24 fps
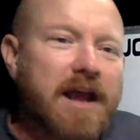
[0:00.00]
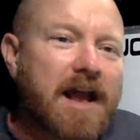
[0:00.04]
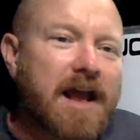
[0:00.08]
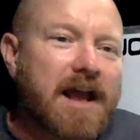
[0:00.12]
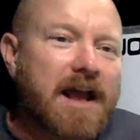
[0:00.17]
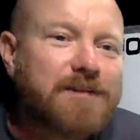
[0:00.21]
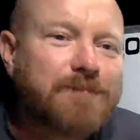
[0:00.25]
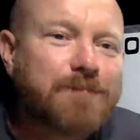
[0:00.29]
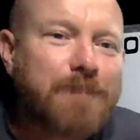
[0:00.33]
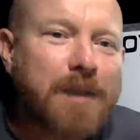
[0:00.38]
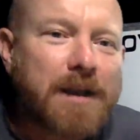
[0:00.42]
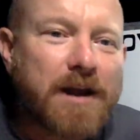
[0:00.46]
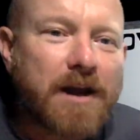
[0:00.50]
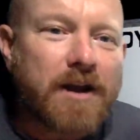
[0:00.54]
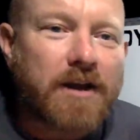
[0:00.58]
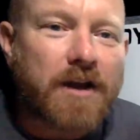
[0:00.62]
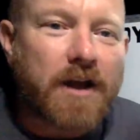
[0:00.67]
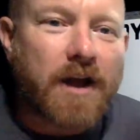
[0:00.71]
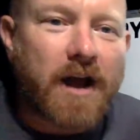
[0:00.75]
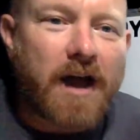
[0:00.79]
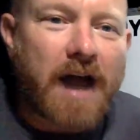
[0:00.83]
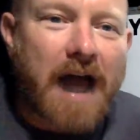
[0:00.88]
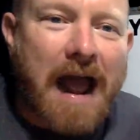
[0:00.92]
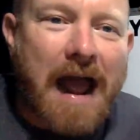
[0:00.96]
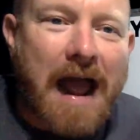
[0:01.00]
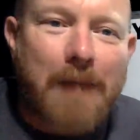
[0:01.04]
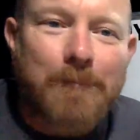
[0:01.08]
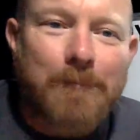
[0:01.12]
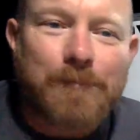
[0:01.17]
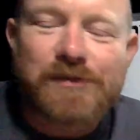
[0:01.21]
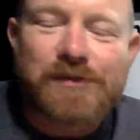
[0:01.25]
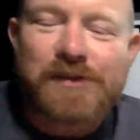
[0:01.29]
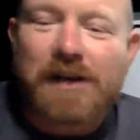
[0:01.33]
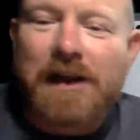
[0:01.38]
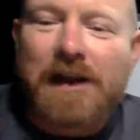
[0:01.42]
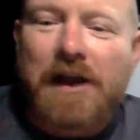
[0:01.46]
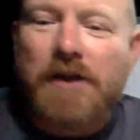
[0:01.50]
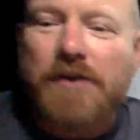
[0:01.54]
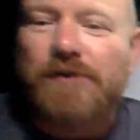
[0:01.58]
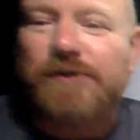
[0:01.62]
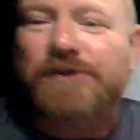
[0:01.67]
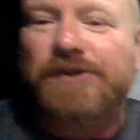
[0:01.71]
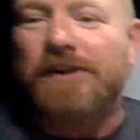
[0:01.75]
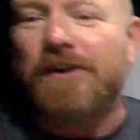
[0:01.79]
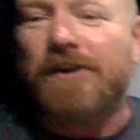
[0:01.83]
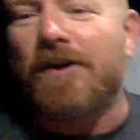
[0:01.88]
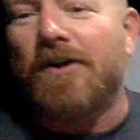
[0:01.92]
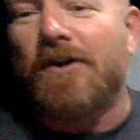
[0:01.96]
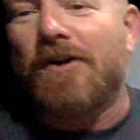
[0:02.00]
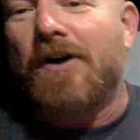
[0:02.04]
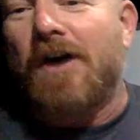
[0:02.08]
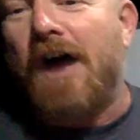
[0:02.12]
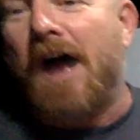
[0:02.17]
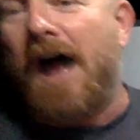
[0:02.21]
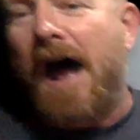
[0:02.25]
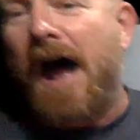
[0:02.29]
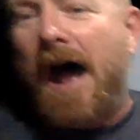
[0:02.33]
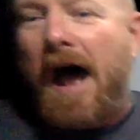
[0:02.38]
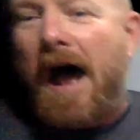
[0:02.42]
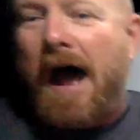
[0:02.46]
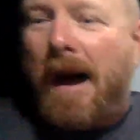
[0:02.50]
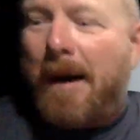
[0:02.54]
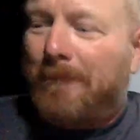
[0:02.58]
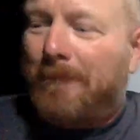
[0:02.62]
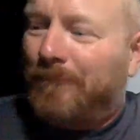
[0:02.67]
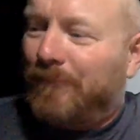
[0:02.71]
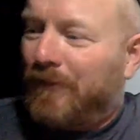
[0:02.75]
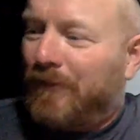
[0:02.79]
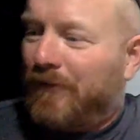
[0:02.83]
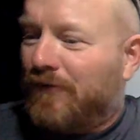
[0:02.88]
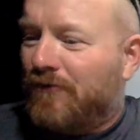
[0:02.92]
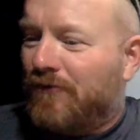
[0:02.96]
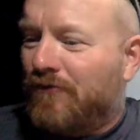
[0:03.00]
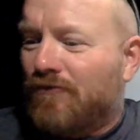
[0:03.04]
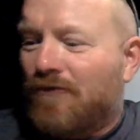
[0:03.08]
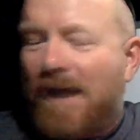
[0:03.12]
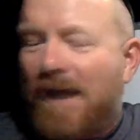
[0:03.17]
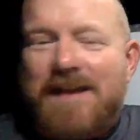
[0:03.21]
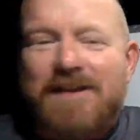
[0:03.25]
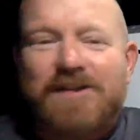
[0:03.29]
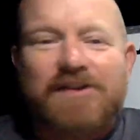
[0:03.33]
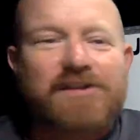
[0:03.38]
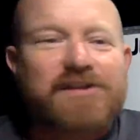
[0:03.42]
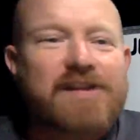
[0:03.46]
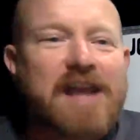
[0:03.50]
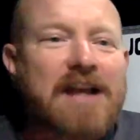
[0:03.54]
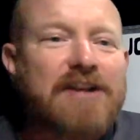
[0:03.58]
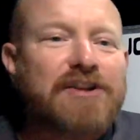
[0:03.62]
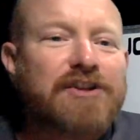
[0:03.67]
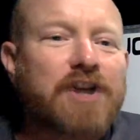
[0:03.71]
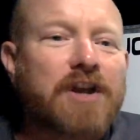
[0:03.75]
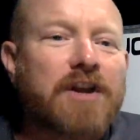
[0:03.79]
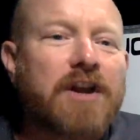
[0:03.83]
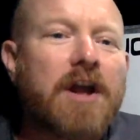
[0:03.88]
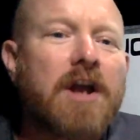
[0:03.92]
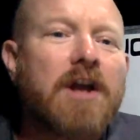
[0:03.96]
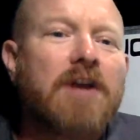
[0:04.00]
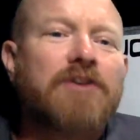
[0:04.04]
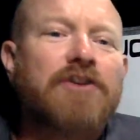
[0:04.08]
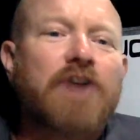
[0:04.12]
It's been an absolute great session.